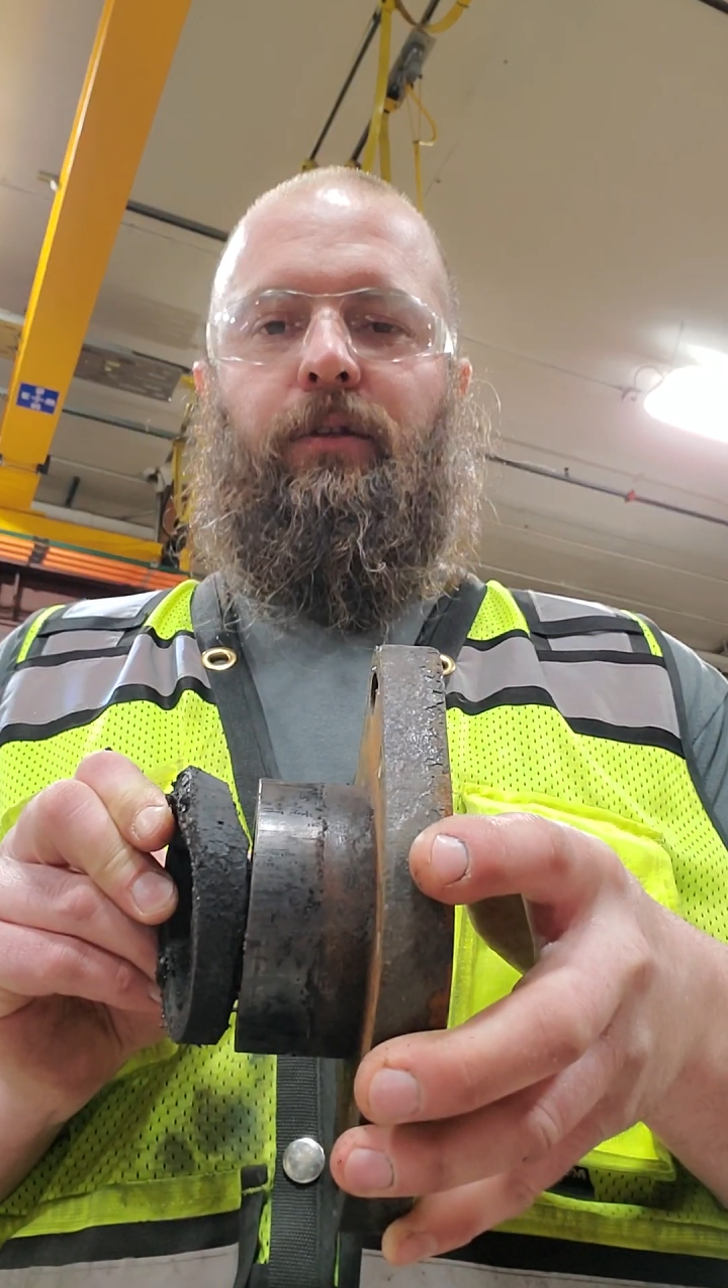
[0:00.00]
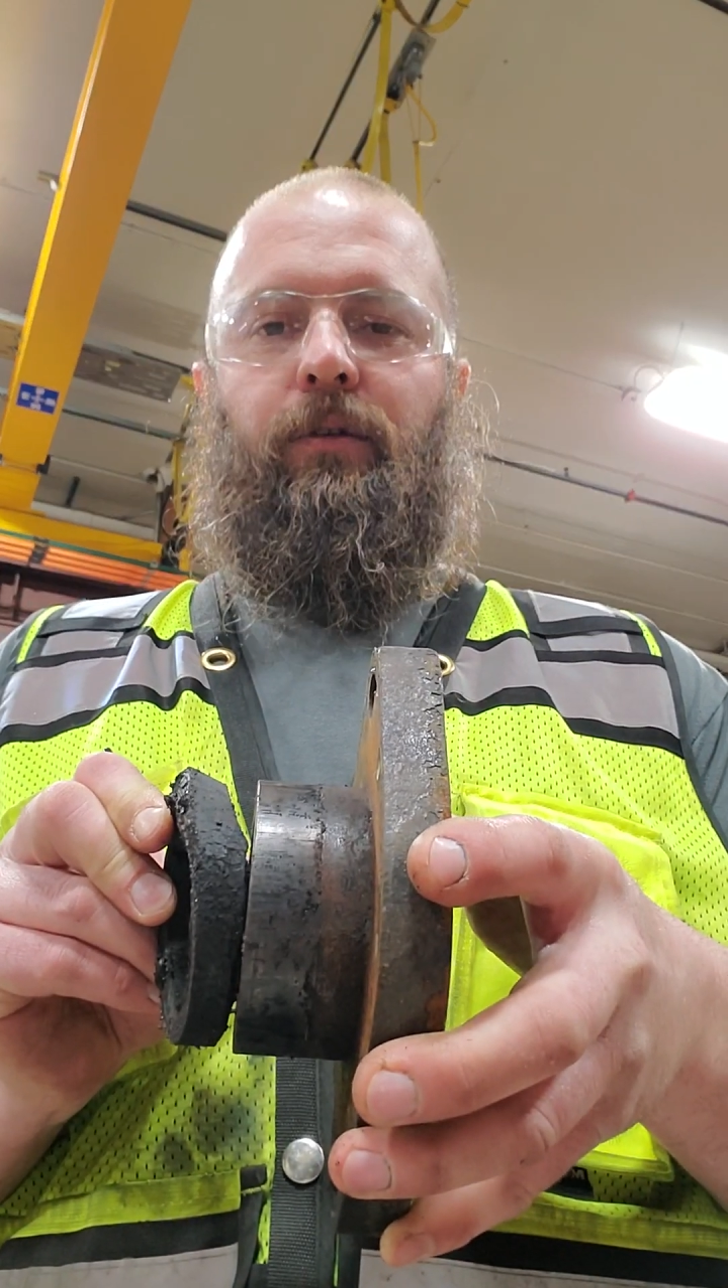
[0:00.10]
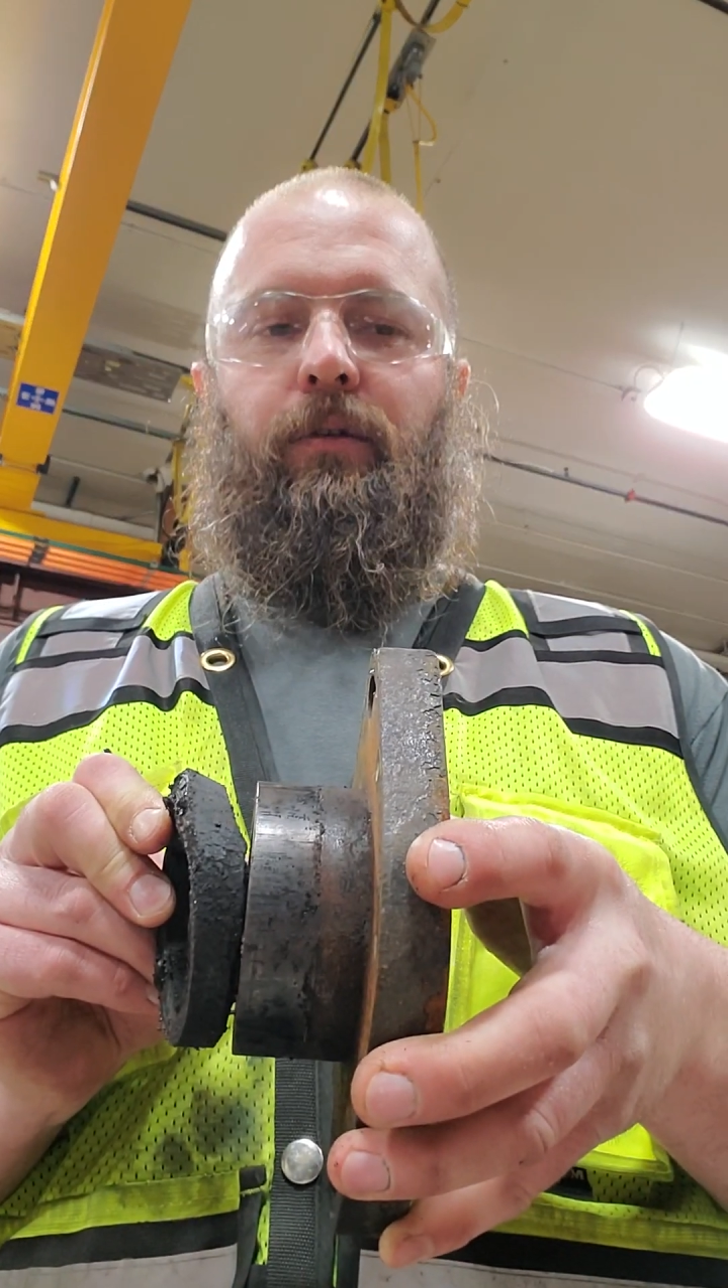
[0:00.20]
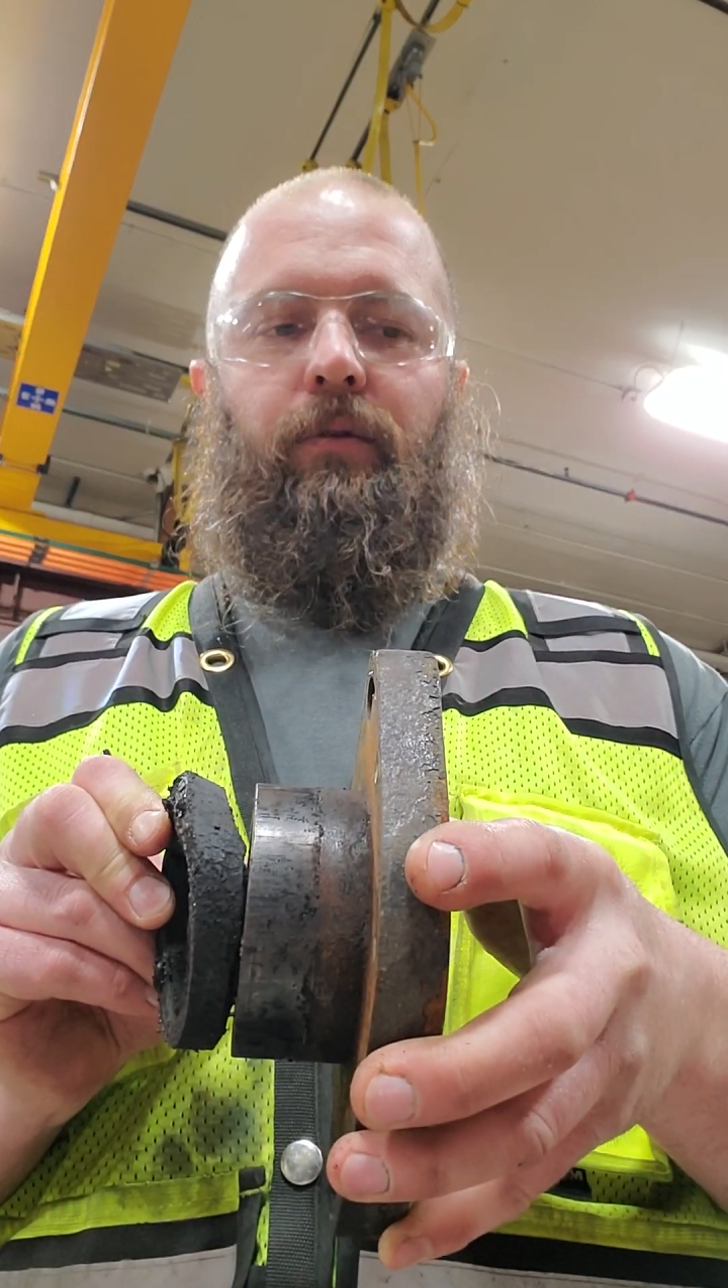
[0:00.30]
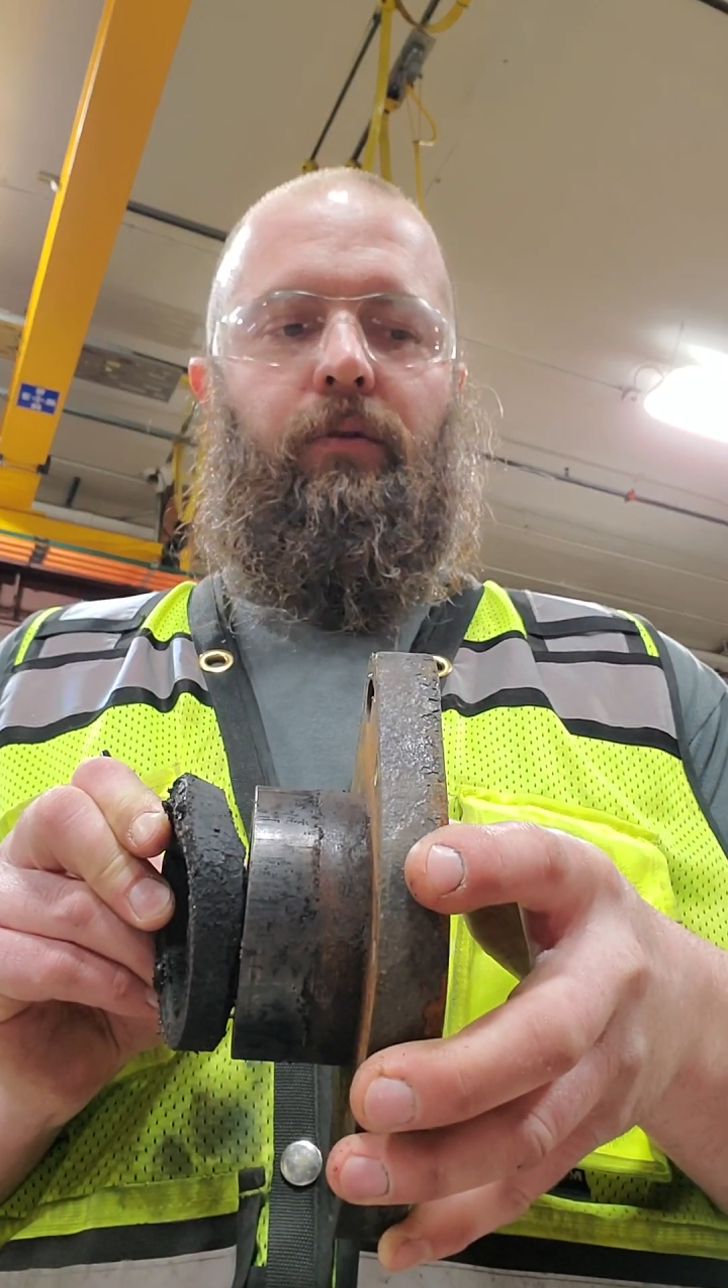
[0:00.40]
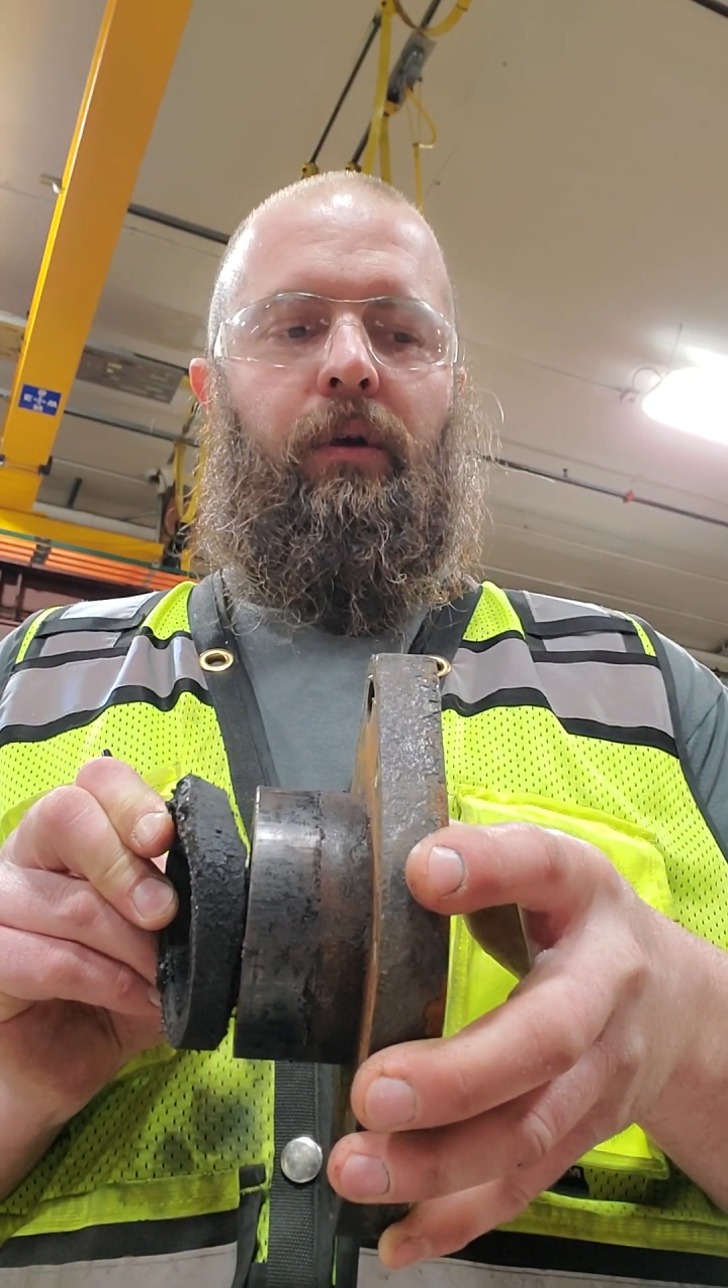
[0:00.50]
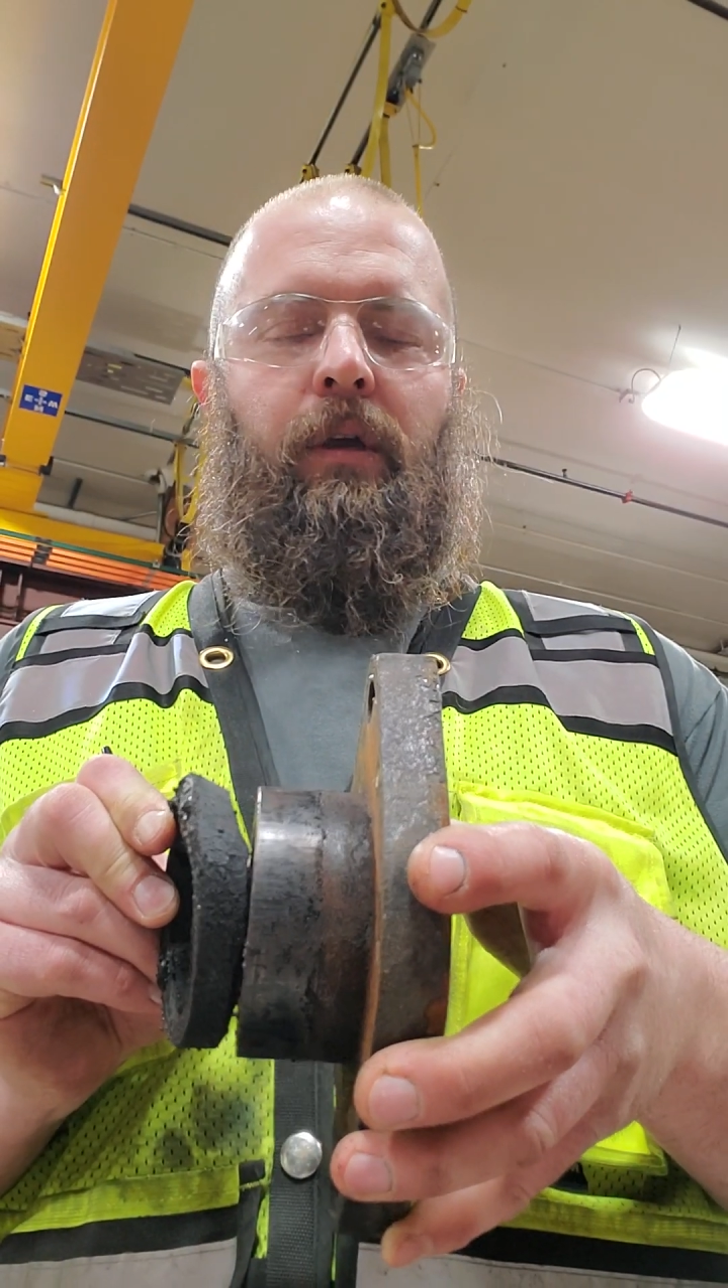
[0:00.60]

to,